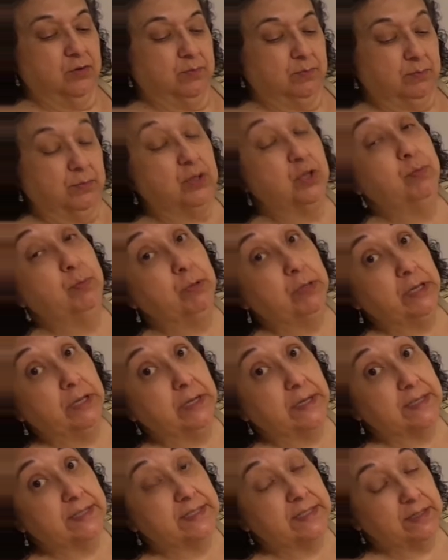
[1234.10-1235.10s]
Just pretend
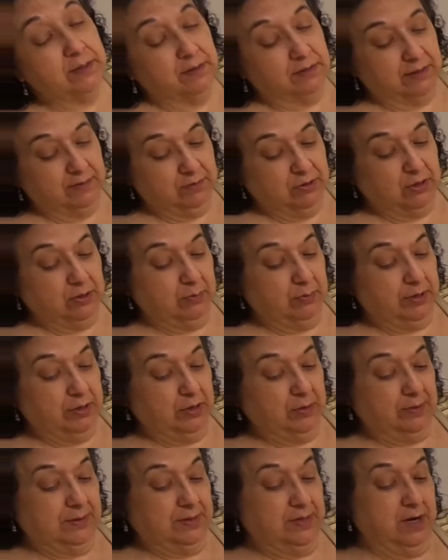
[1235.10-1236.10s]
it's sealed even though we
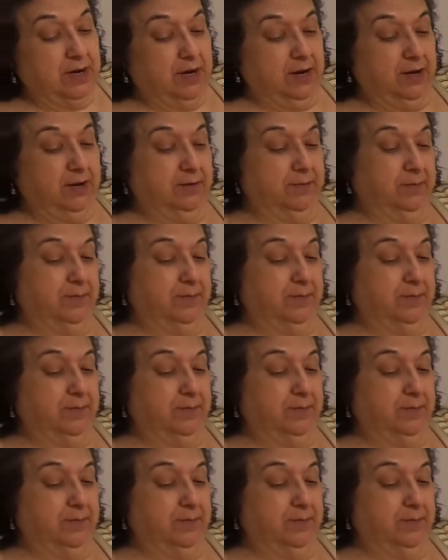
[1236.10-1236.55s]
know it's not.